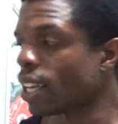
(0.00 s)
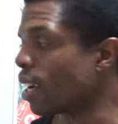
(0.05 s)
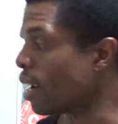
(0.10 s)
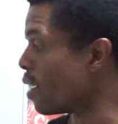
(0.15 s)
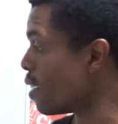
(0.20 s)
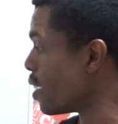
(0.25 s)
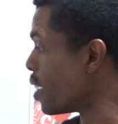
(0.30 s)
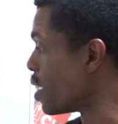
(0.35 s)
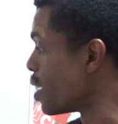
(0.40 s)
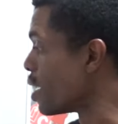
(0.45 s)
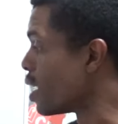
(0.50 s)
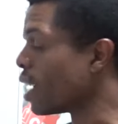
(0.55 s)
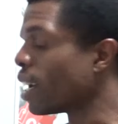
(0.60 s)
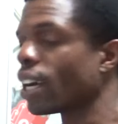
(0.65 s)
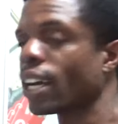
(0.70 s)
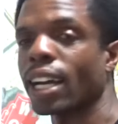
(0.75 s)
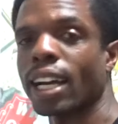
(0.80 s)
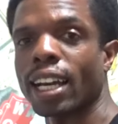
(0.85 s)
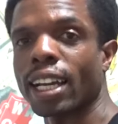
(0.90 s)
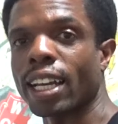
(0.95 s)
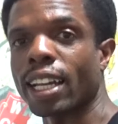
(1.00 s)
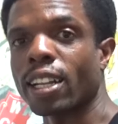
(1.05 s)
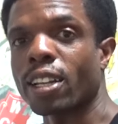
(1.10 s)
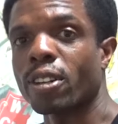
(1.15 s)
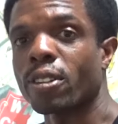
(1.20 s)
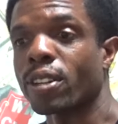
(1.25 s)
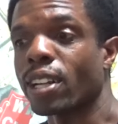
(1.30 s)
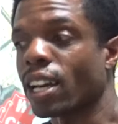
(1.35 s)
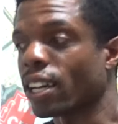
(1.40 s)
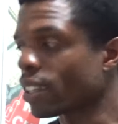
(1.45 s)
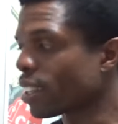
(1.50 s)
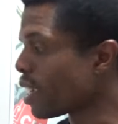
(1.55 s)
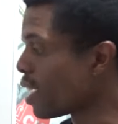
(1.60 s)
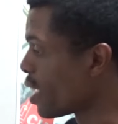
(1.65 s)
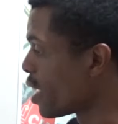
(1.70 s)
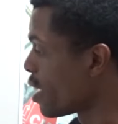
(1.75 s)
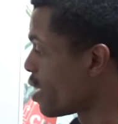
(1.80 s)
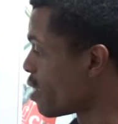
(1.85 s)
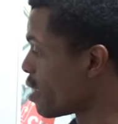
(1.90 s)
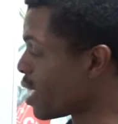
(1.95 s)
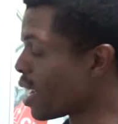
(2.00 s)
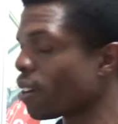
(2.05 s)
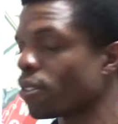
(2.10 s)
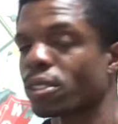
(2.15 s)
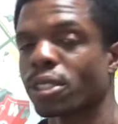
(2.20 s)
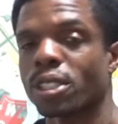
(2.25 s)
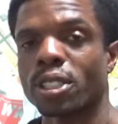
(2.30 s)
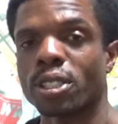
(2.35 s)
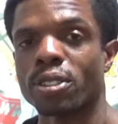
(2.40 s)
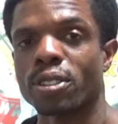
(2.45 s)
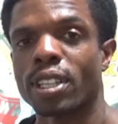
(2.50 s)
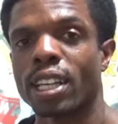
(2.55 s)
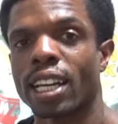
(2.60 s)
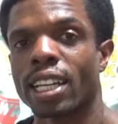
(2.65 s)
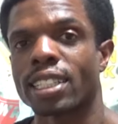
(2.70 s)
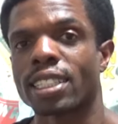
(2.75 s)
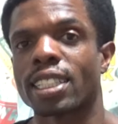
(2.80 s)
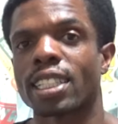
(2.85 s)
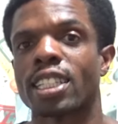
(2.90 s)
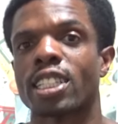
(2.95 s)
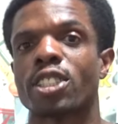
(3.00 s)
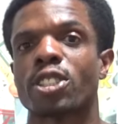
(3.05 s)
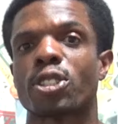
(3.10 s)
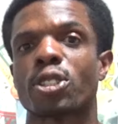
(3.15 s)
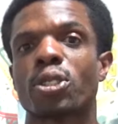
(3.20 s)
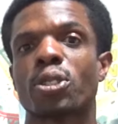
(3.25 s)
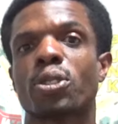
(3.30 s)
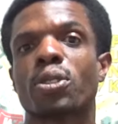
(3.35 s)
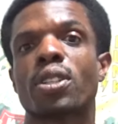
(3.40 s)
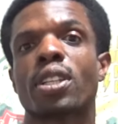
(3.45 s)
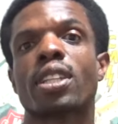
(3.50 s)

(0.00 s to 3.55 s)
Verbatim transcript: All right, I gotta go knock that out. I will see you guys again soon.